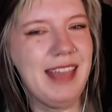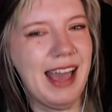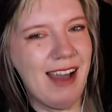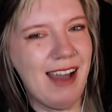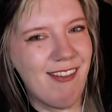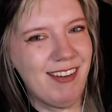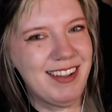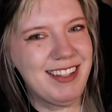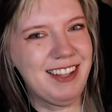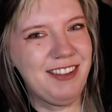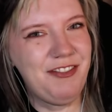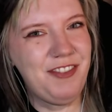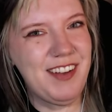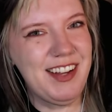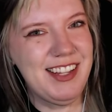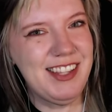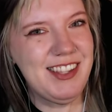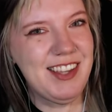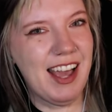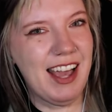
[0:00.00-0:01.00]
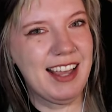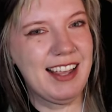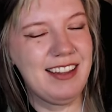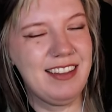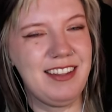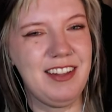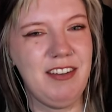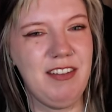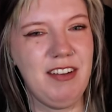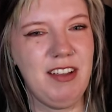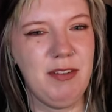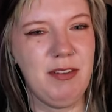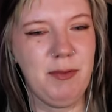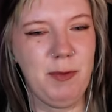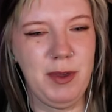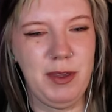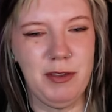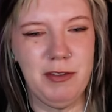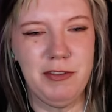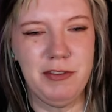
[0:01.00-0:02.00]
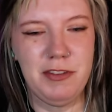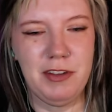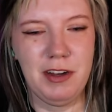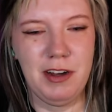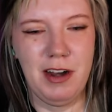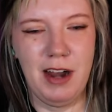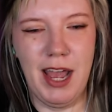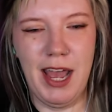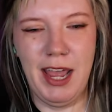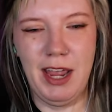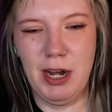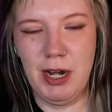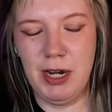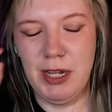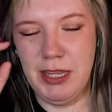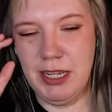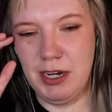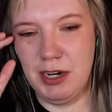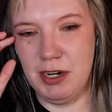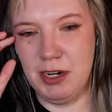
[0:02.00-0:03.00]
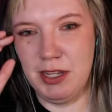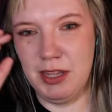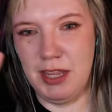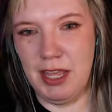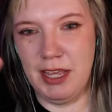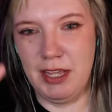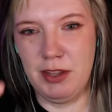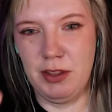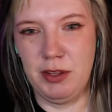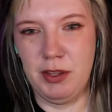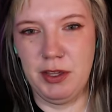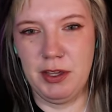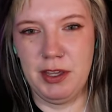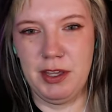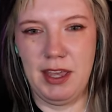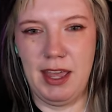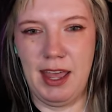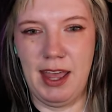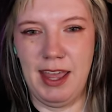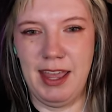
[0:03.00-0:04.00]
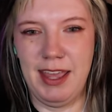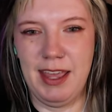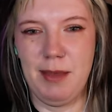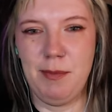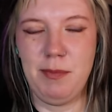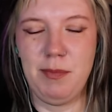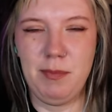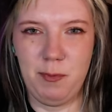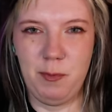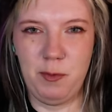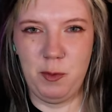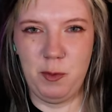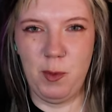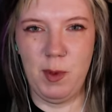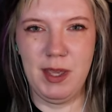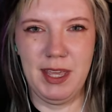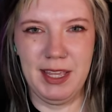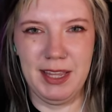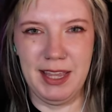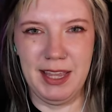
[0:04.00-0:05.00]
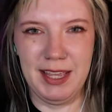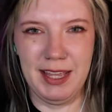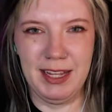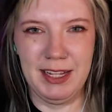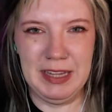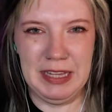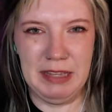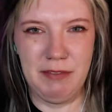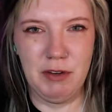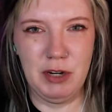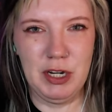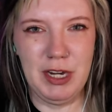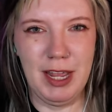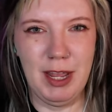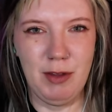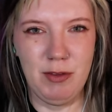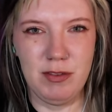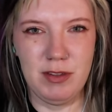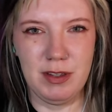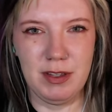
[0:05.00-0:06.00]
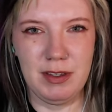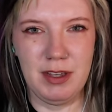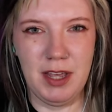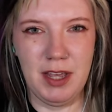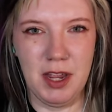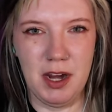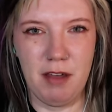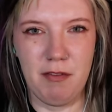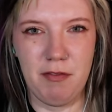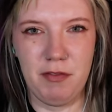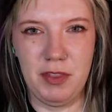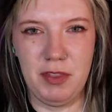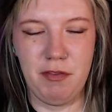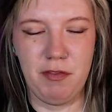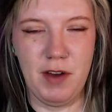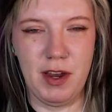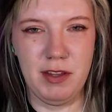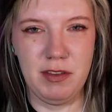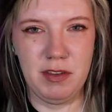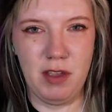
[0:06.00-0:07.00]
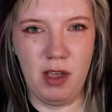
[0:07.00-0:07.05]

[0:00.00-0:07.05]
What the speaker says: that was a fun shot considering we used her eye earlier to like look at him swinging like a cleaver down to cut off the friend's